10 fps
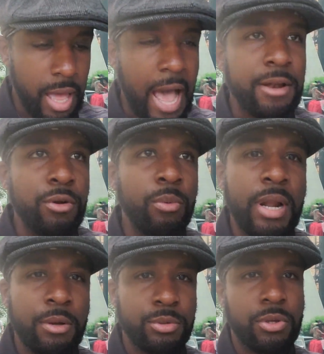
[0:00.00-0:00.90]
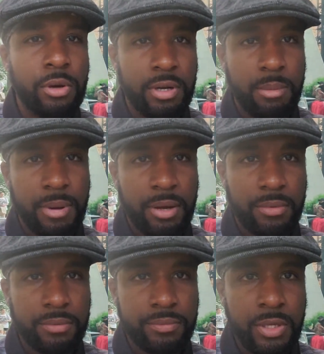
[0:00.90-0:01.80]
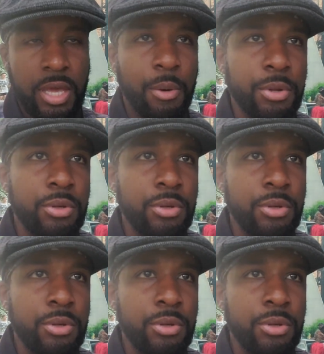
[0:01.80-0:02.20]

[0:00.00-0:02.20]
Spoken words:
I knew what I was talking about. And